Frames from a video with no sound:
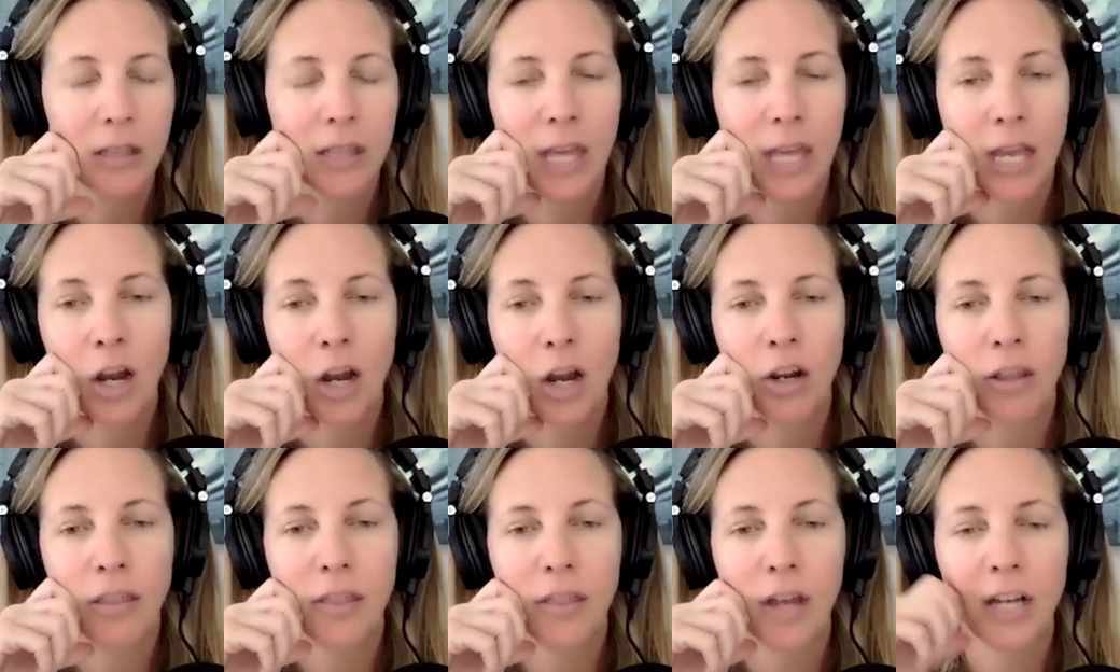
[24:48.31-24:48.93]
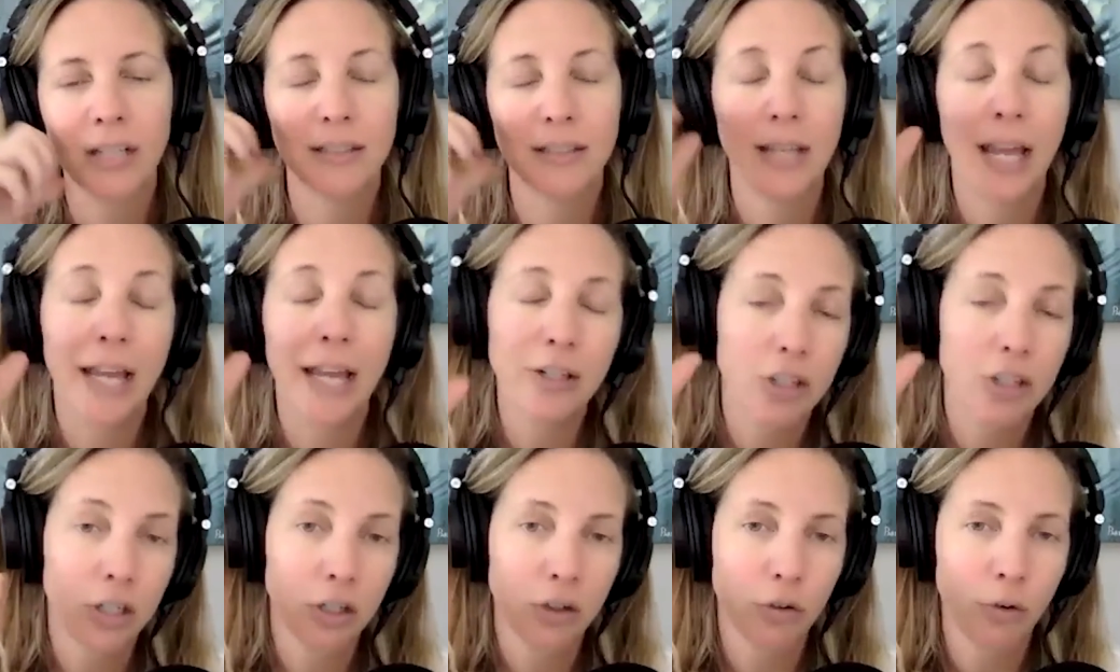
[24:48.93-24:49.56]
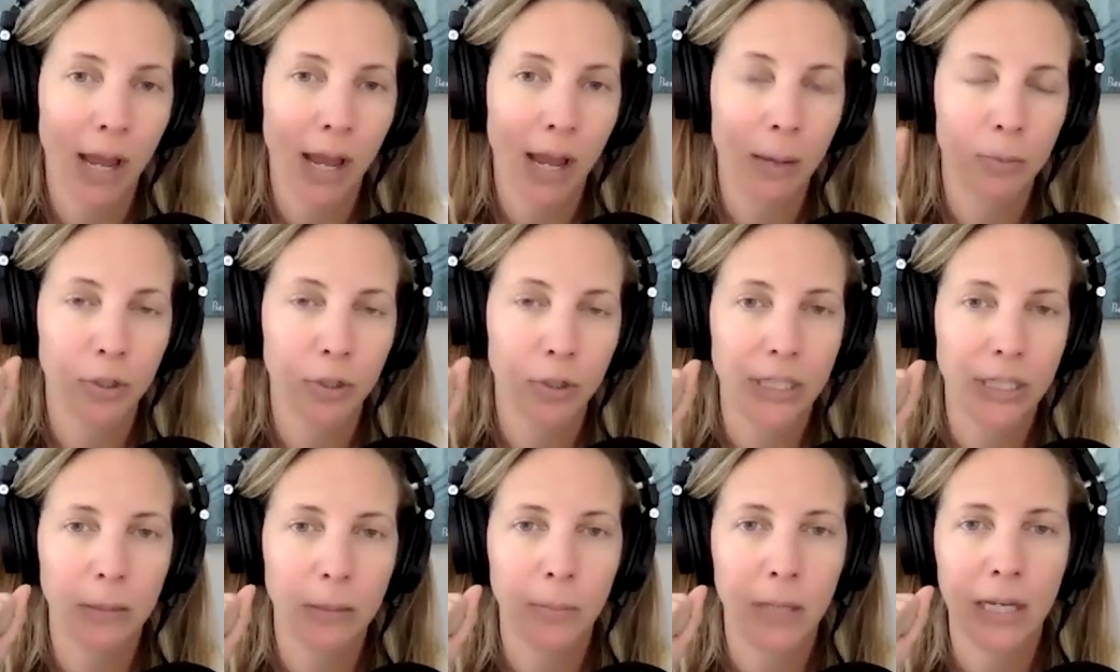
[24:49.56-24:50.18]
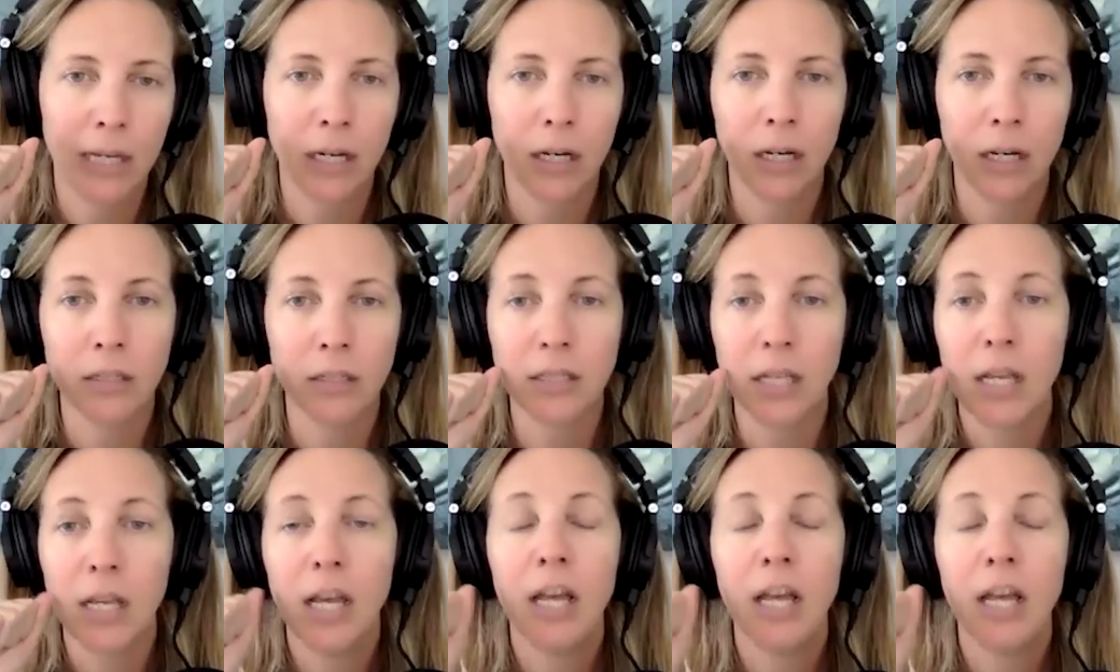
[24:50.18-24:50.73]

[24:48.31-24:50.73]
They are attention grabber emails.